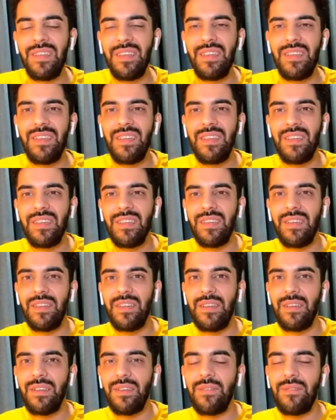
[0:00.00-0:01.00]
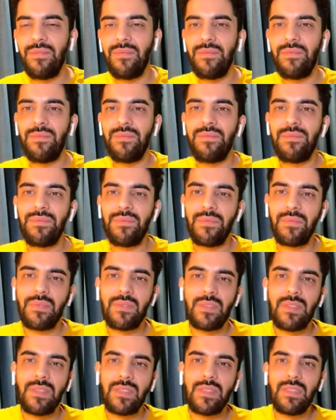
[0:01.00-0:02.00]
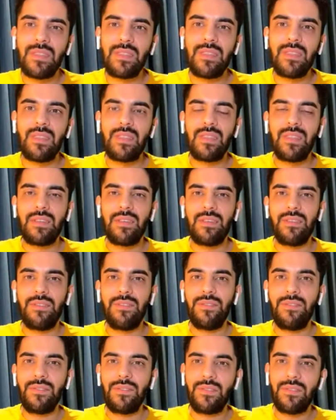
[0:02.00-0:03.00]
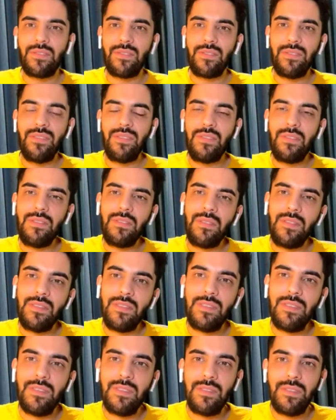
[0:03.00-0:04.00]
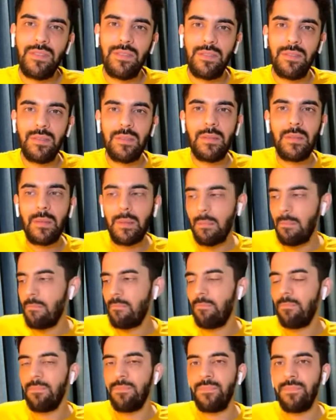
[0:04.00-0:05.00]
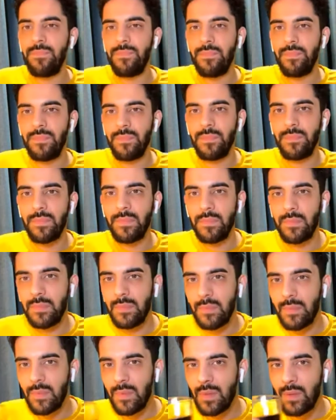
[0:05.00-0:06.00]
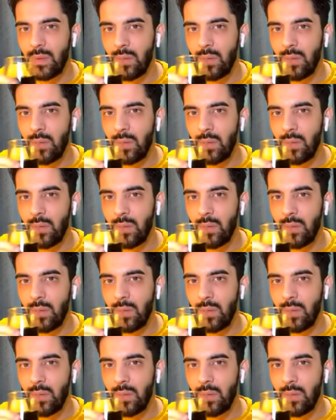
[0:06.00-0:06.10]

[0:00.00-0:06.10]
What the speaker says: No words are spoken by the person on screen.